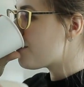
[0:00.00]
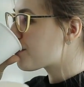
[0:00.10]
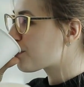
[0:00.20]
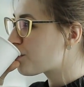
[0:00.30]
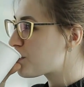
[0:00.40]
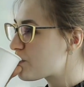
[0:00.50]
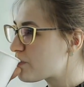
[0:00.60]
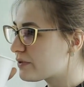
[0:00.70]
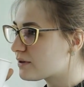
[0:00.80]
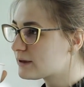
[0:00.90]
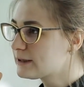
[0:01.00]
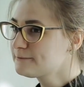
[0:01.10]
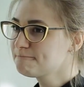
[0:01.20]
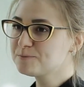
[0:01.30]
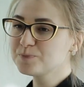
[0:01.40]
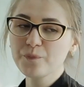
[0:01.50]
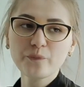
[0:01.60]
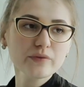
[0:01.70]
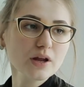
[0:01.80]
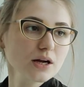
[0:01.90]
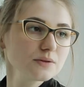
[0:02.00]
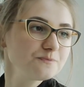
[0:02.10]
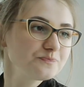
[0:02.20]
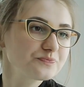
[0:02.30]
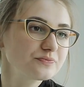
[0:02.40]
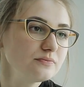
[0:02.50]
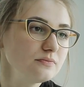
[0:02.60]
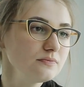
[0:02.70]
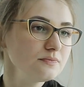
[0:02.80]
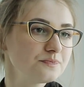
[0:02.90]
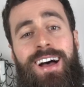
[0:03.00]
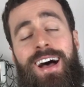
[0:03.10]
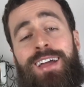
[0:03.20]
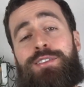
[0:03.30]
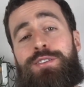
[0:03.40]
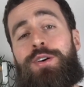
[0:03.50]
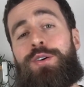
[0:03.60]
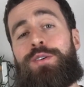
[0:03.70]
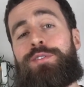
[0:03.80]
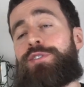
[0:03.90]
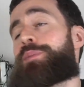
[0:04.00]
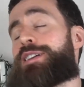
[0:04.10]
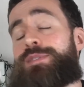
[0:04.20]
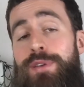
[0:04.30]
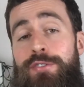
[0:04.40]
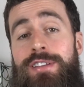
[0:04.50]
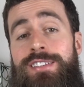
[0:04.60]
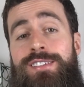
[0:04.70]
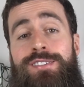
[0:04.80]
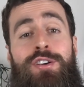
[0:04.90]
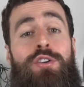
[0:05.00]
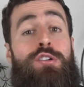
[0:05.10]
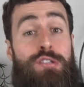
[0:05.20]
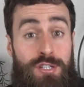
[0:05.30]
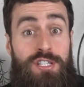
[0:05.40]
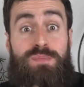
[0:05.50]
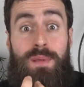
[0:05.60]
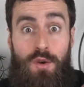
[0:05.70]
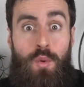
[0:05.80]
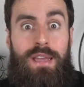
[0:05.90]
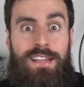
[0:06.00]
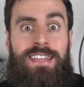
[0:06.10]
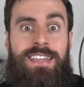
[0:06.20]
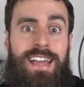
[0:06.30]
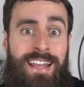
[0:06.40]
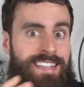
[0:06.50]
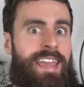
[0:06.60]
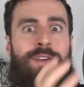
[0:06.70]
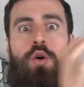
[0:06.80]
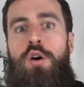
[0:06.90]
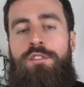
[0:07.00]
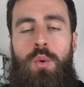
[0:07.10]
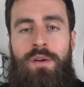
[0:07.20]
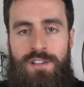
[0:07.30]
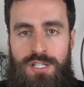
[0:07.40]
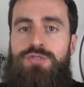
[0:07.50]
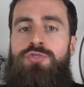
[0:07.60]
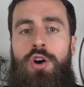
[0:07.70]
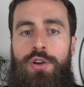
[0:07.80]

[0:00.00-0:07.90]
is to slow down your reaction time. I know from experience the urge to speak quickly and get it over with is strong,